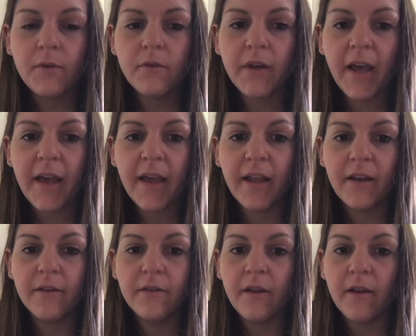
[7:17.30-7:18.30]
Okay,
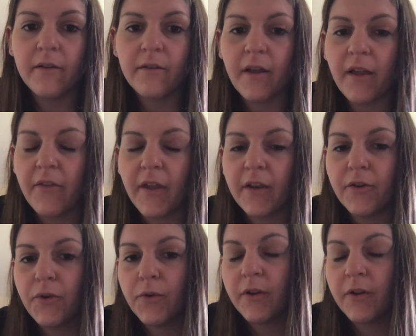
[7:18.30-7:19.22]
and and then you